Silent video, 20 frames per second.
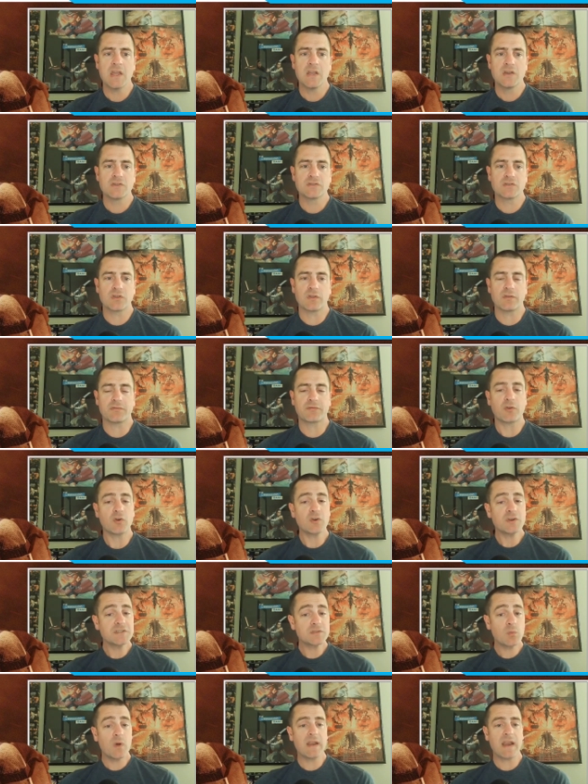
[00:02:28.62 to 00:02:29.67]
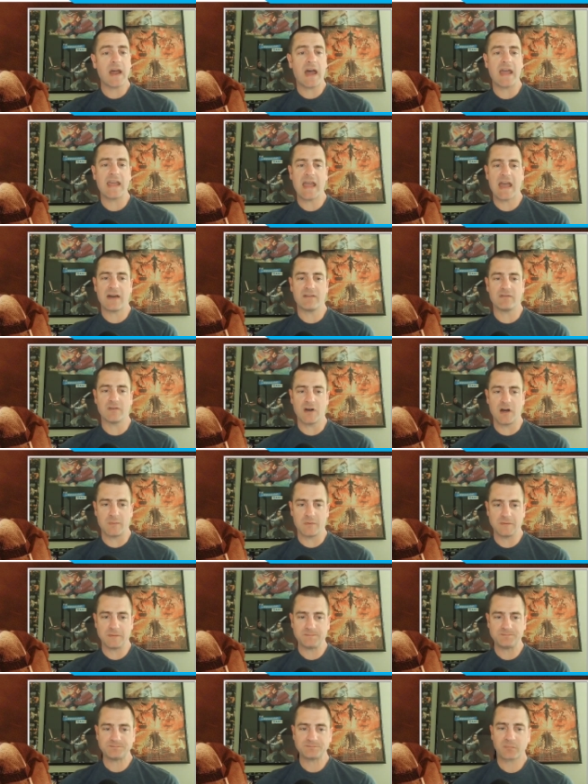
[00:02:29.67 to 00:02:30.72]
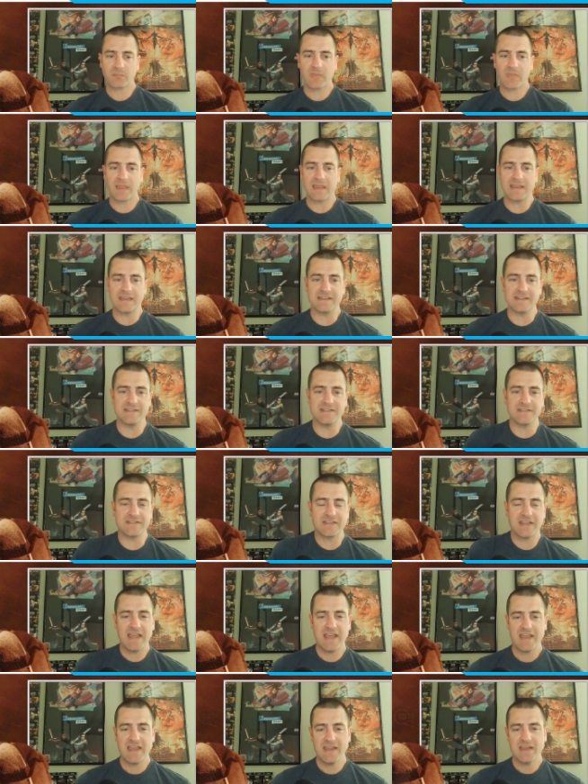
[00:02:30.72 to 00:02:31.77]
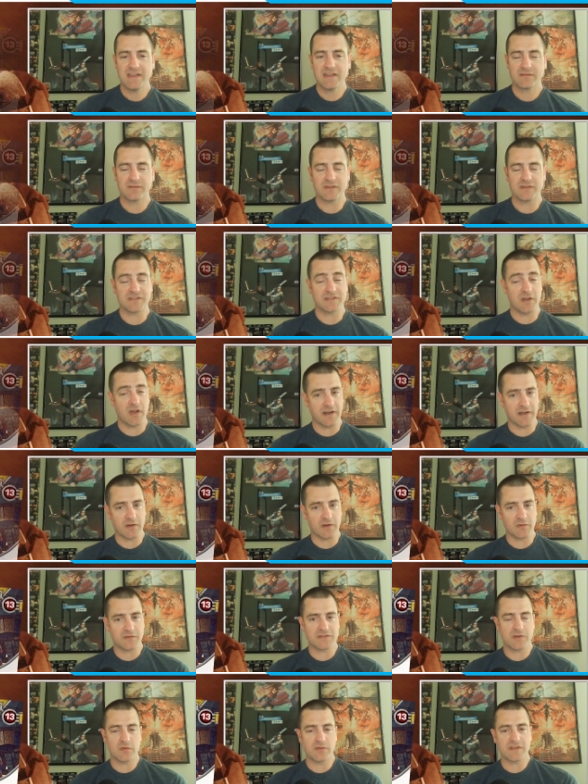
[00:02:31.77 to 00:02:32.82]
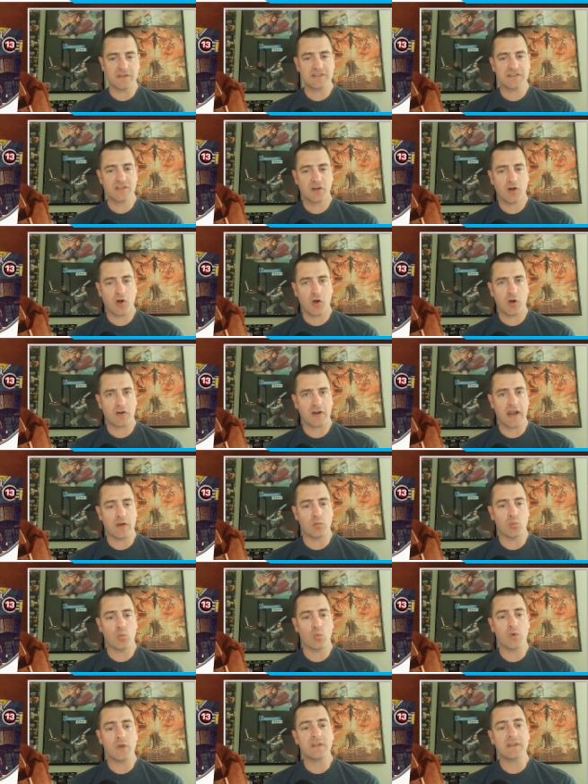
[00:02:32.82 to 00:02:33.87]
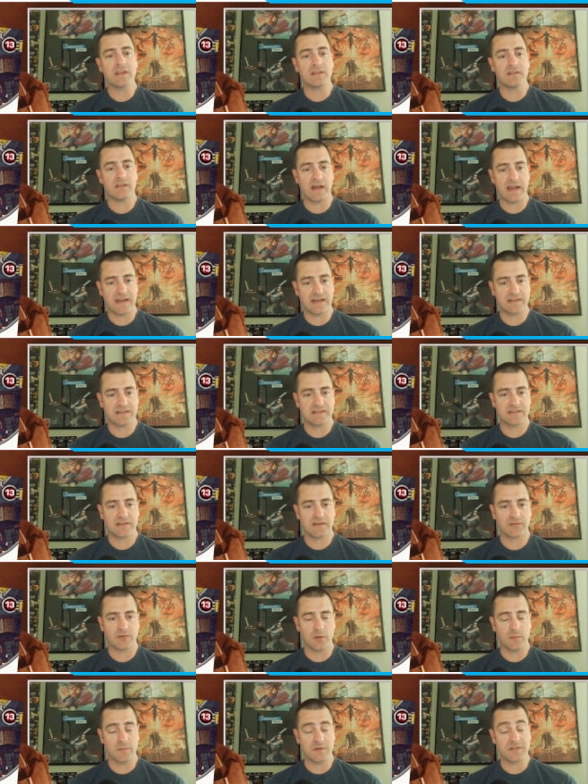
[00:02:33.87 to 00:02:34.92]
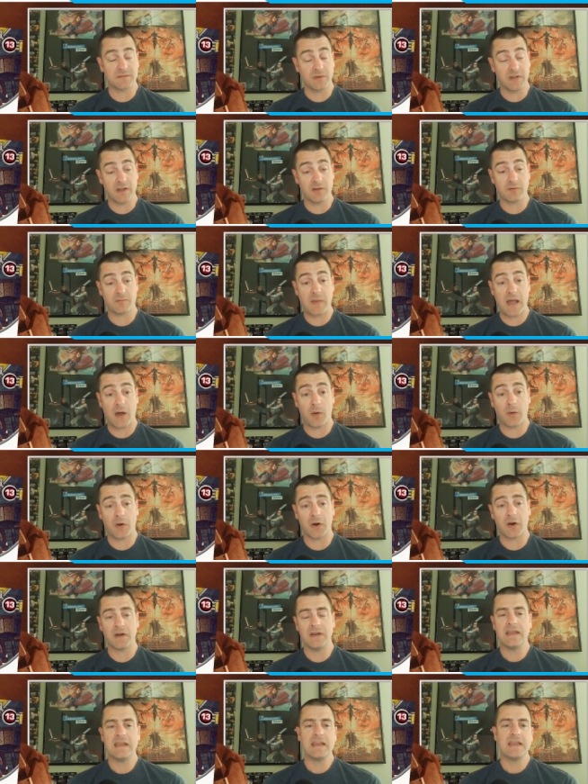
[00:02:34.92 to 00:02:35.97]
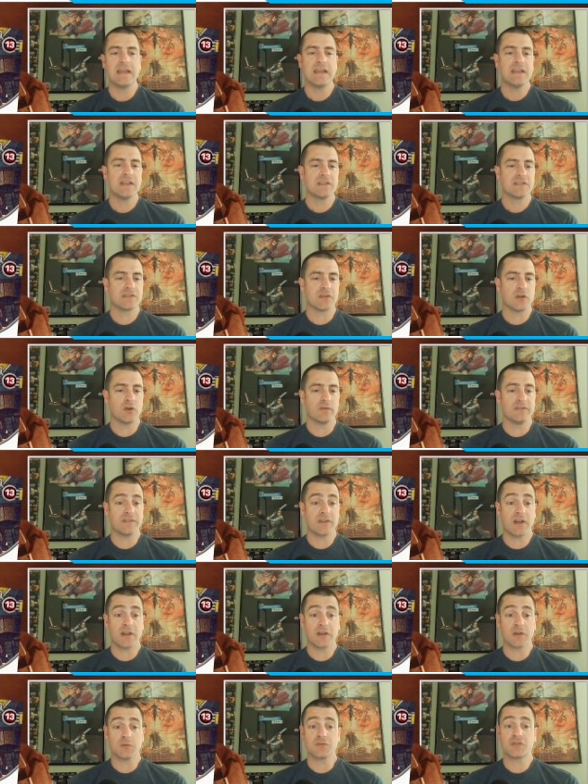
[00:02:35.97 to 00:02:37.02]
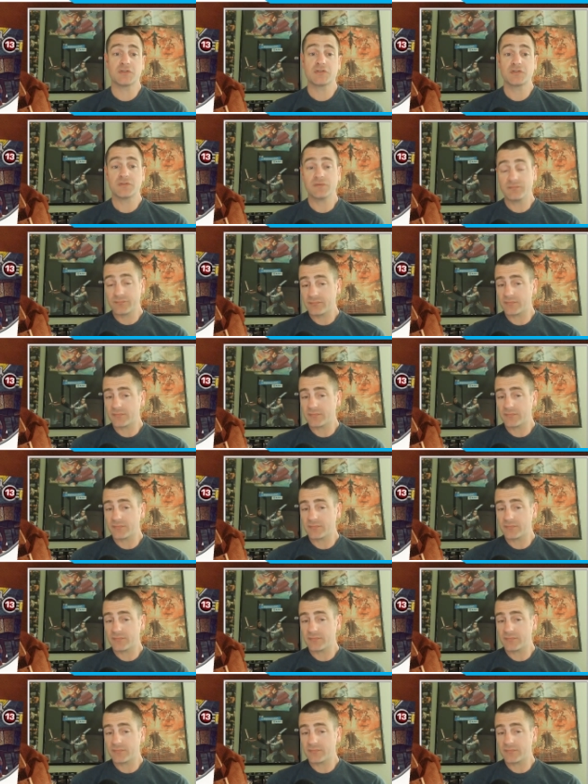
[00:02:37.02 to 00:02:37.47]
So the first one I have up is Vizago. So this is a card I really liked from Display of Power. So Vizago's